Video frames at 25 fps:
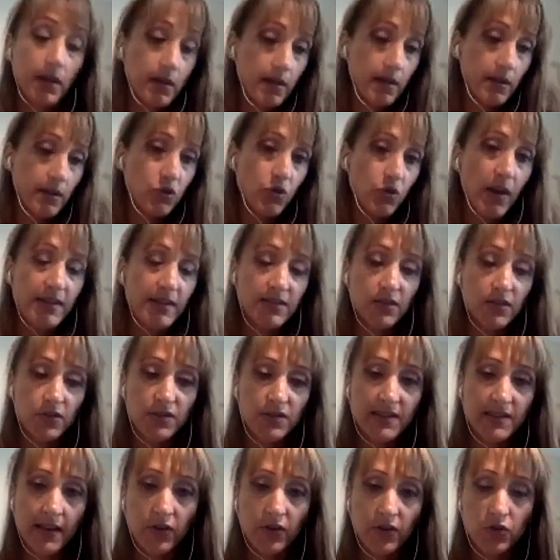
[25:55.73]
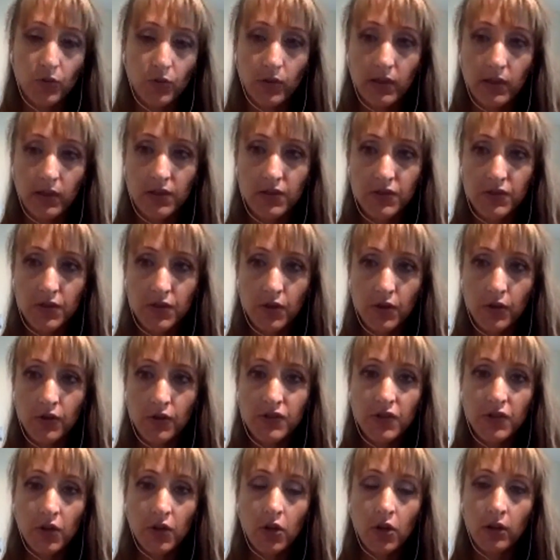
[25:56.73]
address their sexual
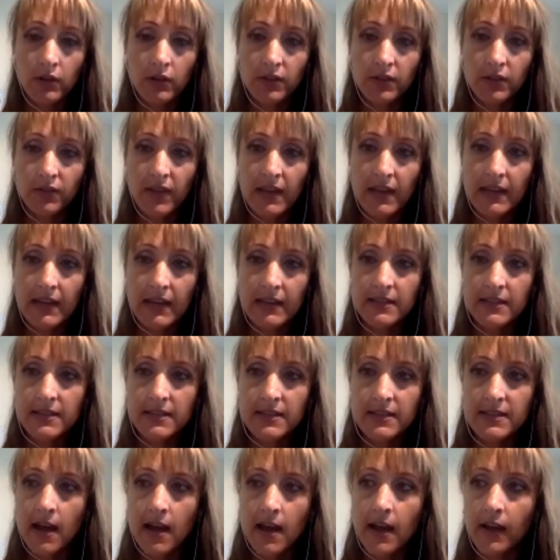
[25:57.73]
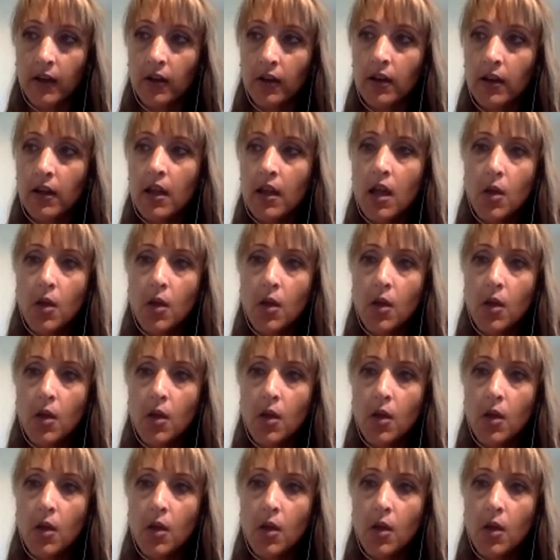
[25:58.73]
concerns or cultivating desire,